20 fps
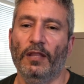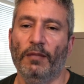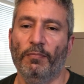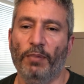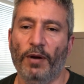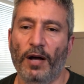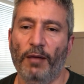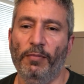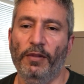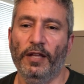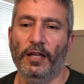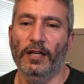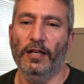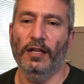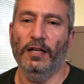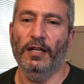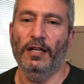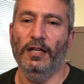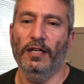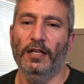public
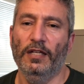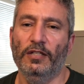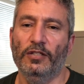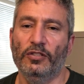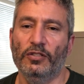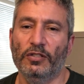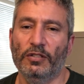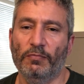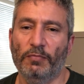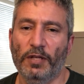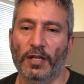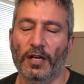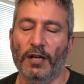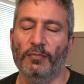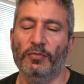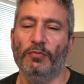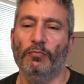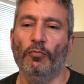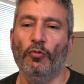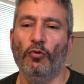
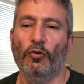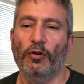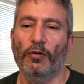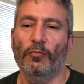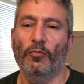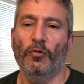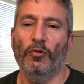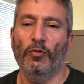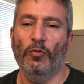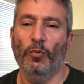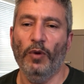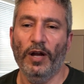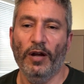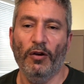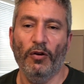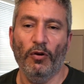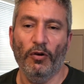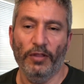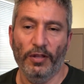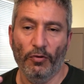becomes more and more
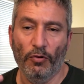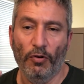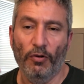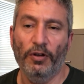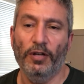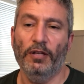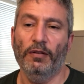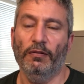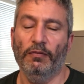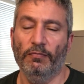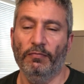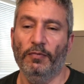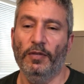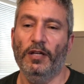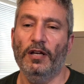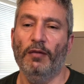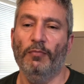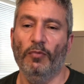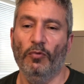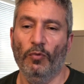aware, or they're already
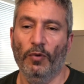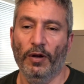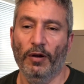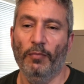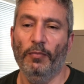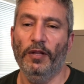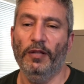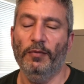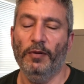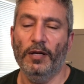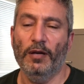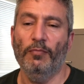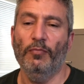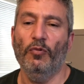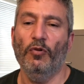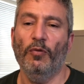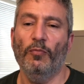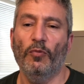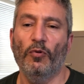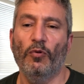become aware, but become
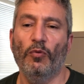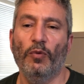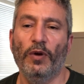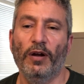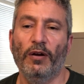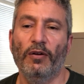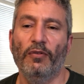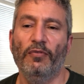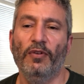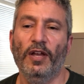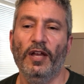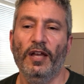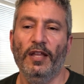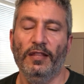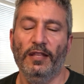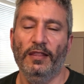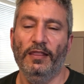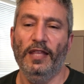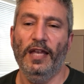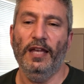more and more aware of
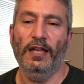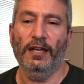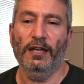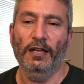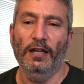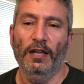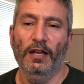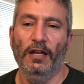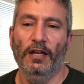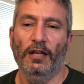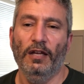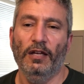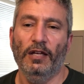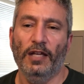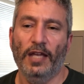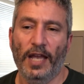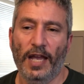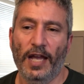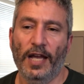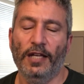that they
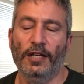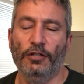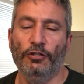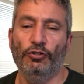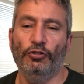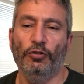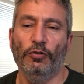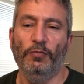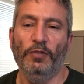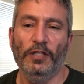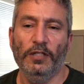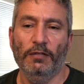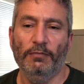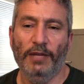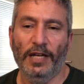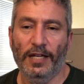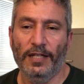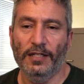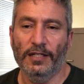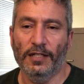can and should be
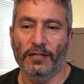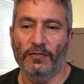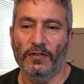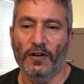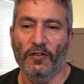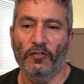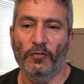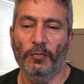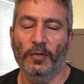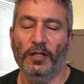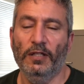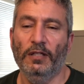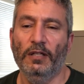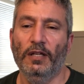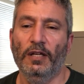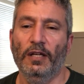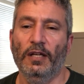demanding of government